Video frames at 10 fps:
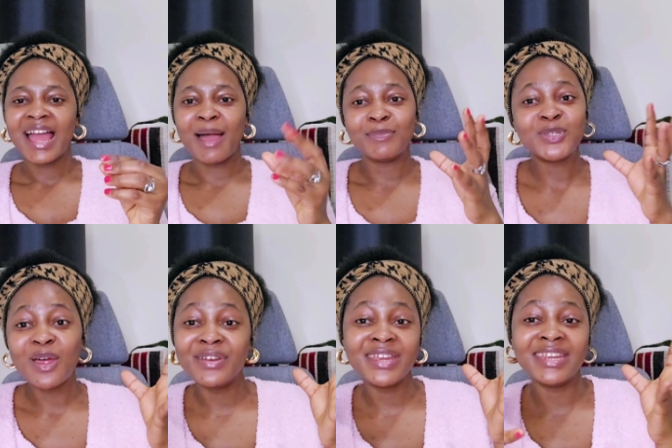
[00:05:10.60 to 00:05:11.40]
I'm
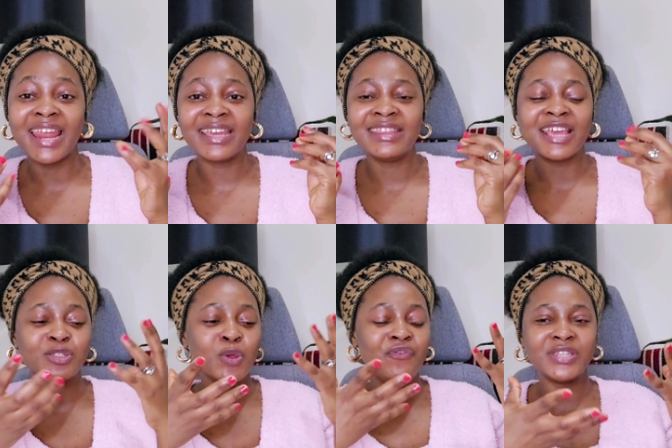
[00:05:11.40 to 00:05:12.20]
sorry, like there's
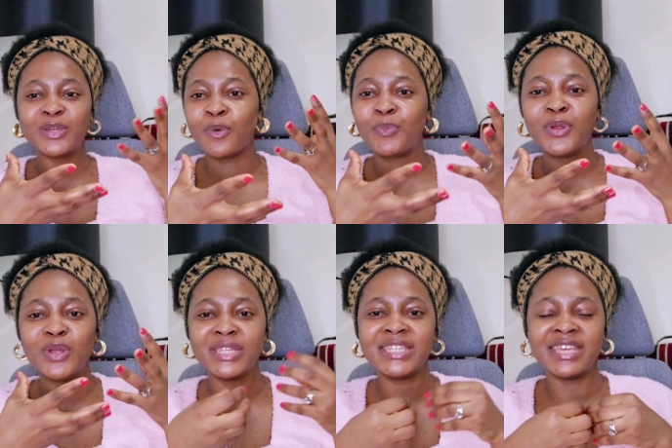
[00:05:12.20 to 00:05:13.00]
no physical
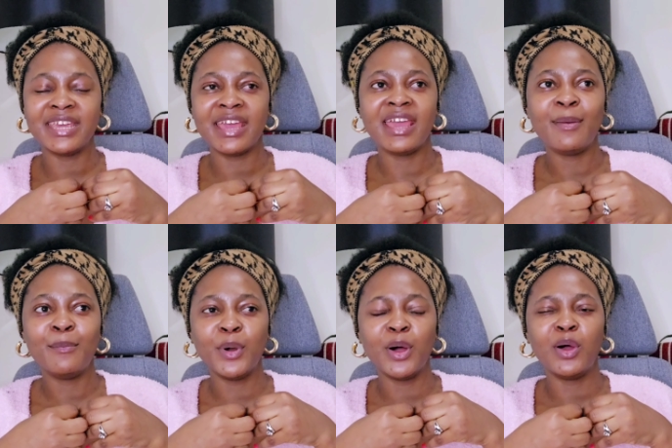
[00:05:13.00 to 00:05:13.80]
product here,
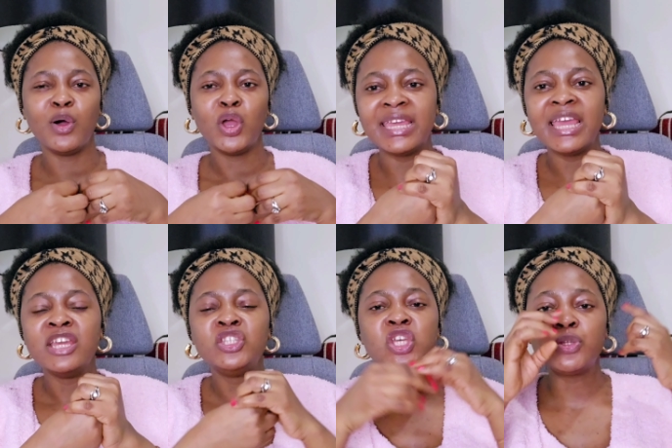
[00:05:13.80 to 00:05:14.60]
but
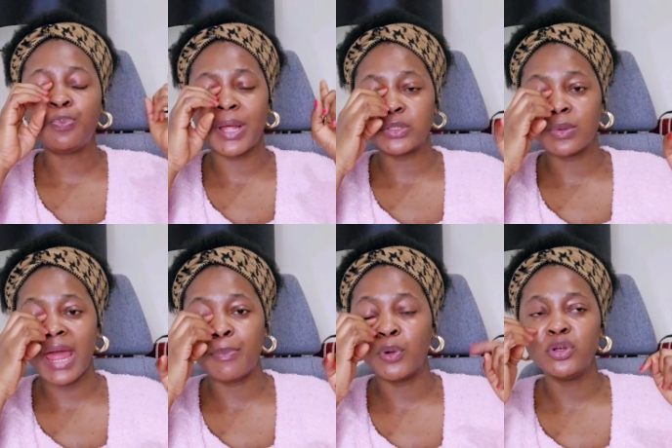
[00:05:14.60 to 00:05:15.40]
this
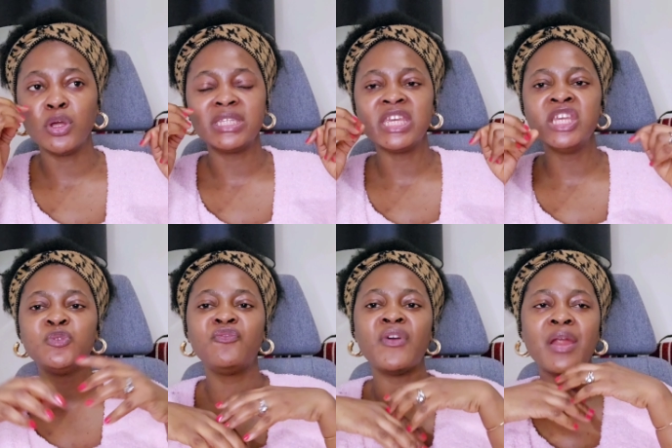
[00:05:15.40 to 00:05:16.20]
particular product is
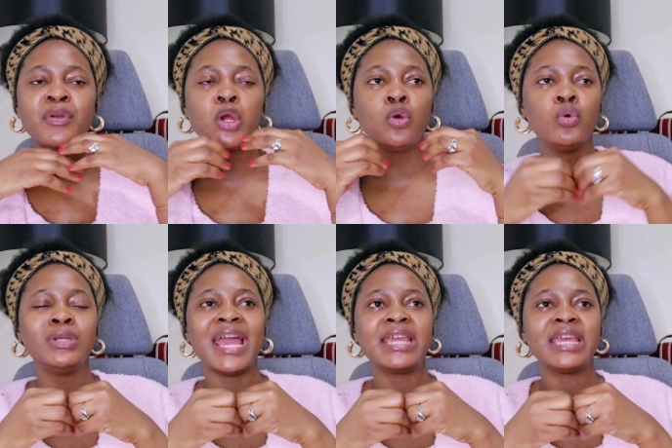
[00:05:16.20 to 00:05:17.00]
very good.
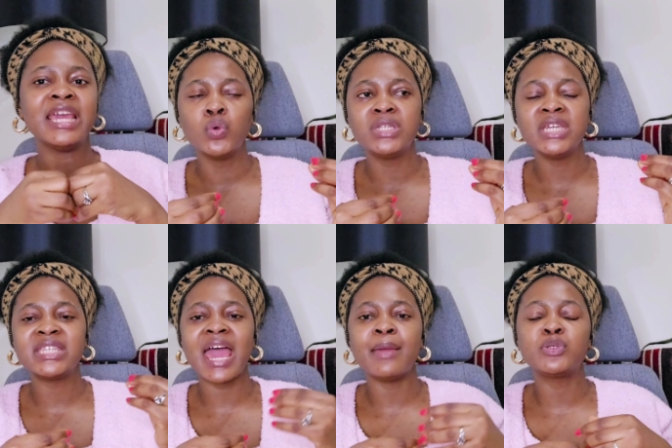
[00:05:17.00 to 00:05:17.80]
Like
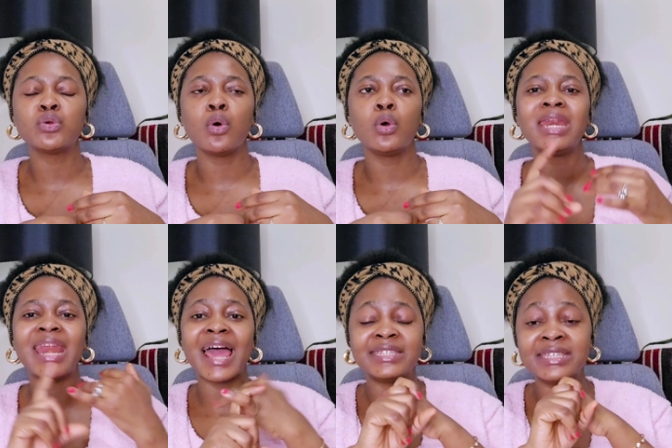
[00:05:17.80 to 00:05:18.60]
it helps to
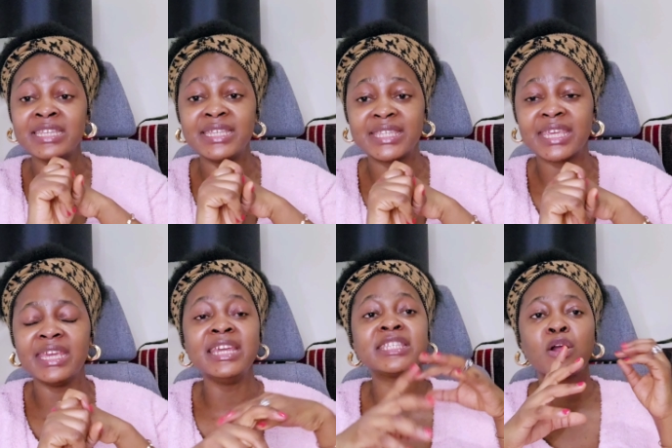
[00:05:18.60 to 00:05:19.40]
lighten the
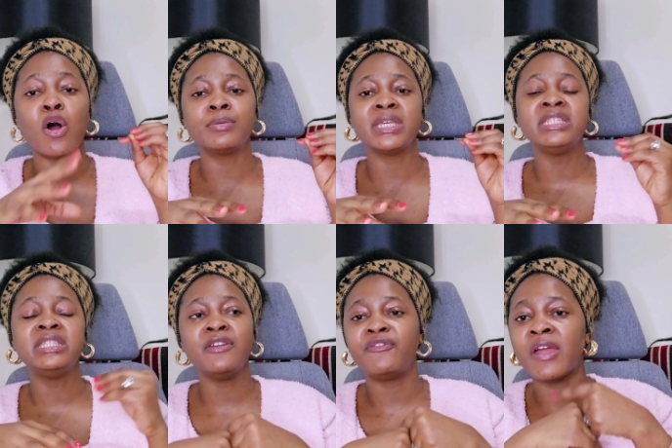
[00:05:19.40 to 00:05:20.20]
skin. It comes in
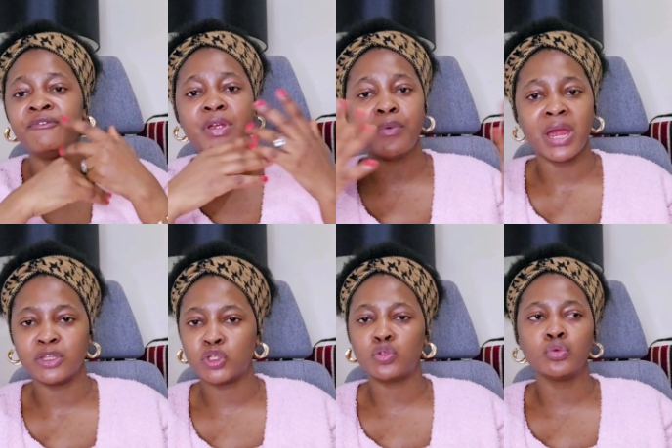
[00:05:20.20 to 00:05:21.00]
different
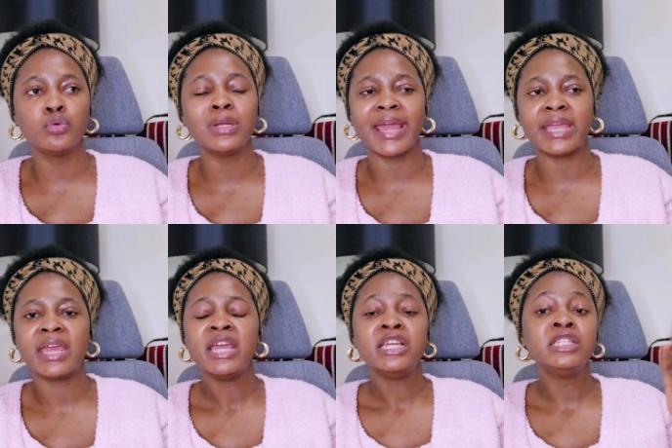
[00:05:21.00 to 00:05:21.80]
variants too, like
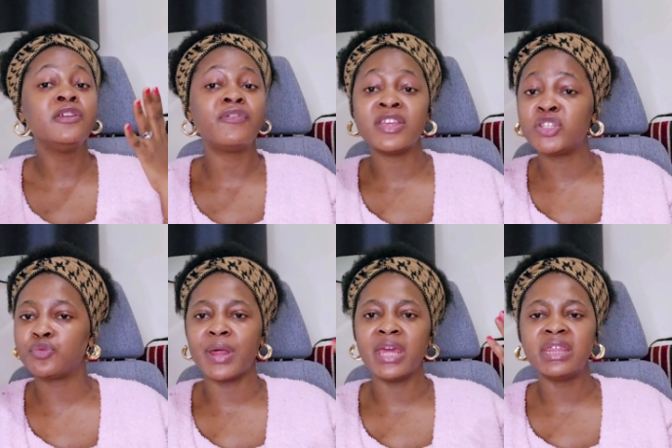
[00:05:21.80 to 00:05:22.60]
different
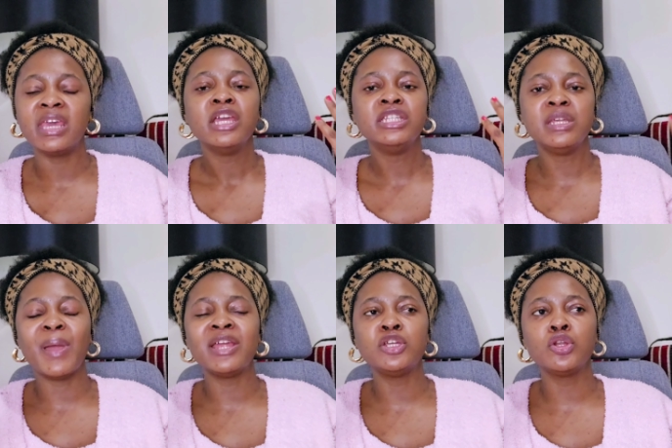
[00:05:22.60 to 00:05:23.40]
strengths
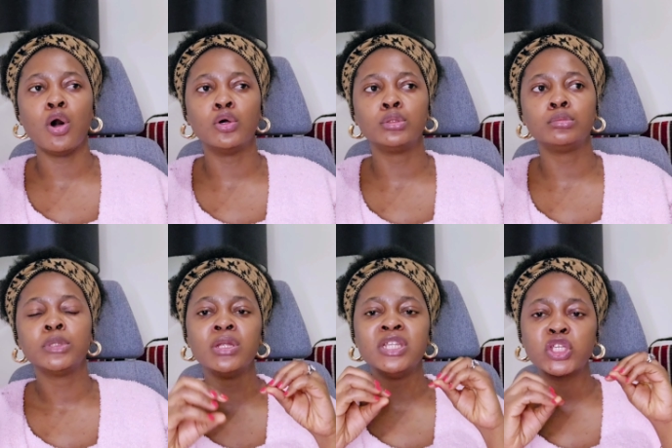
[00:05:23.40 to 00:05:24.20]
depending
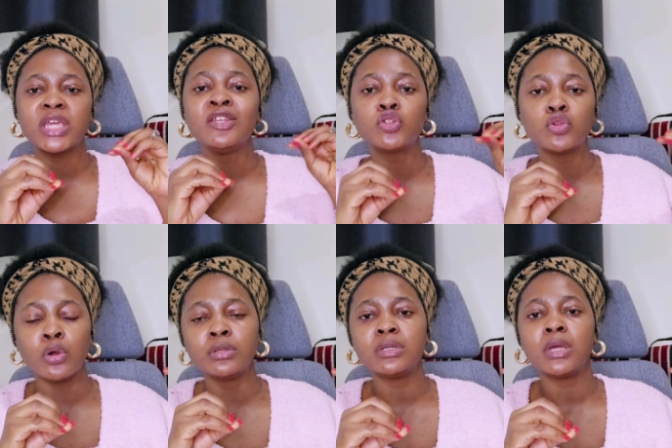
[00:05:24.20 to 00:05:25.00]
on the skin
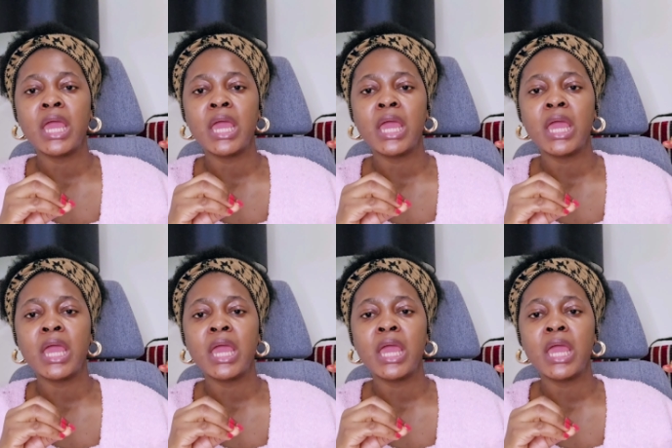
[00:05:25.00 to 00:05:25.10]
tone